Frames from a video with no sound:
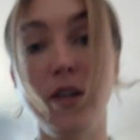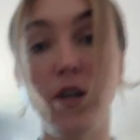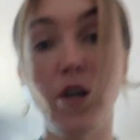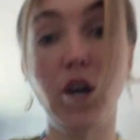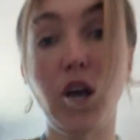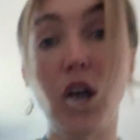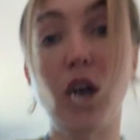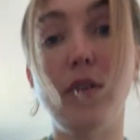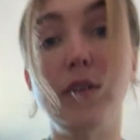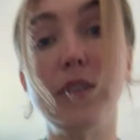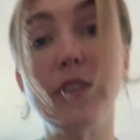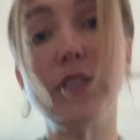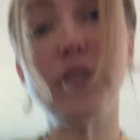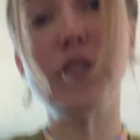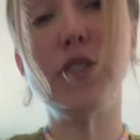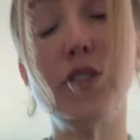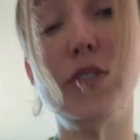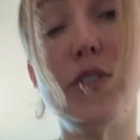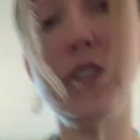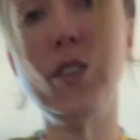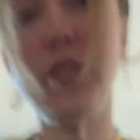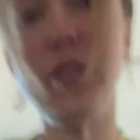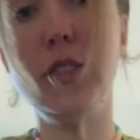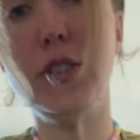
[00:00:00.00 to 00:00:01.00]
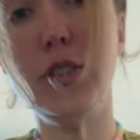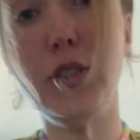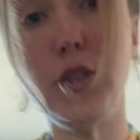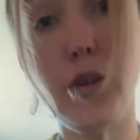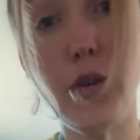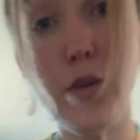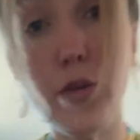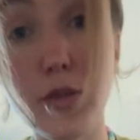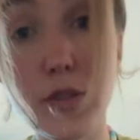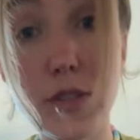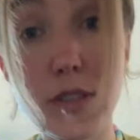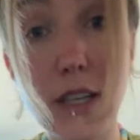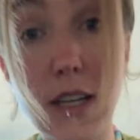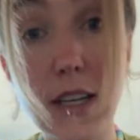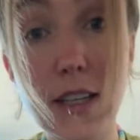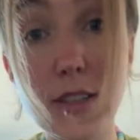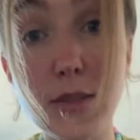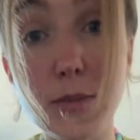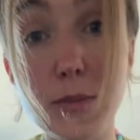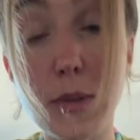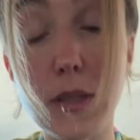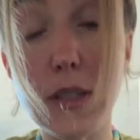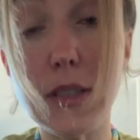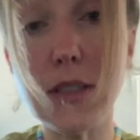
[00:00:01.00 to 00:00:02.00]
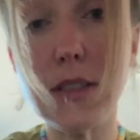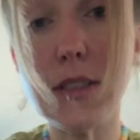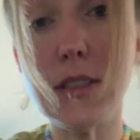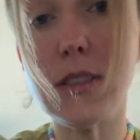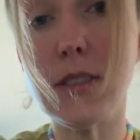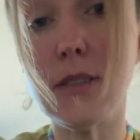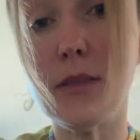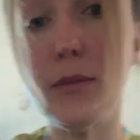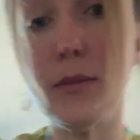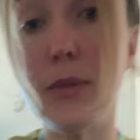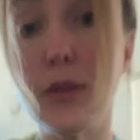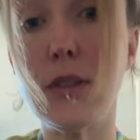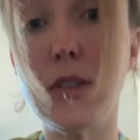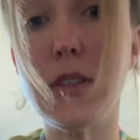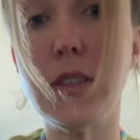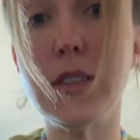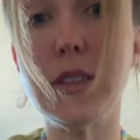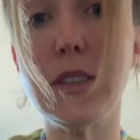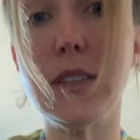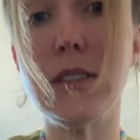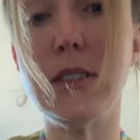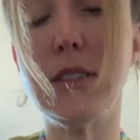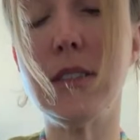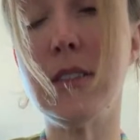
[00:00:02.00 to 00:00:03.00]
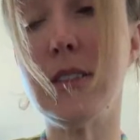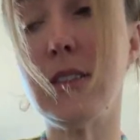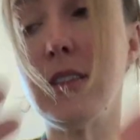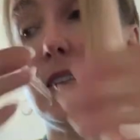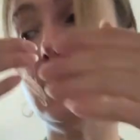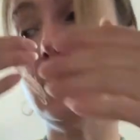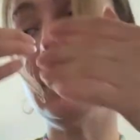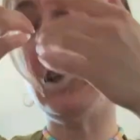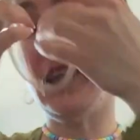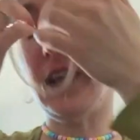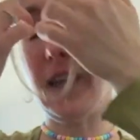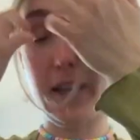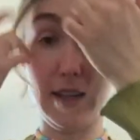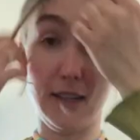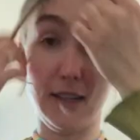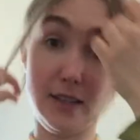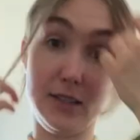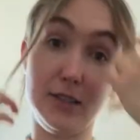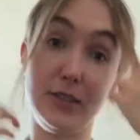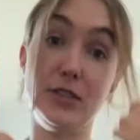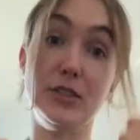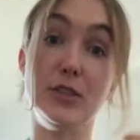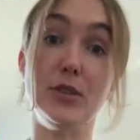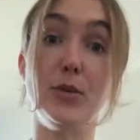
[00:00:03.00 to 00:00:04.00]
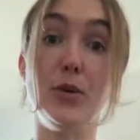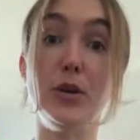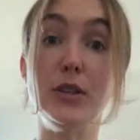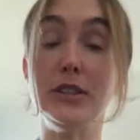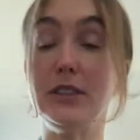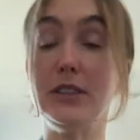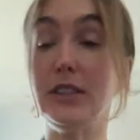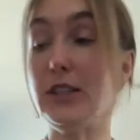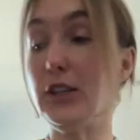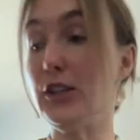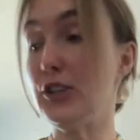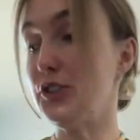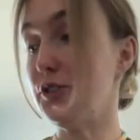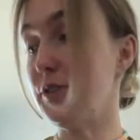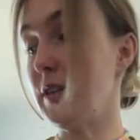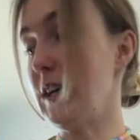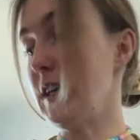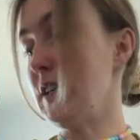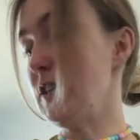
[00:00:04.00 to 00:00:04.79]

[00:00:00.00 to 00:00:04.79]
Always trust your own taste buds, because it's in the end the ones that you're trying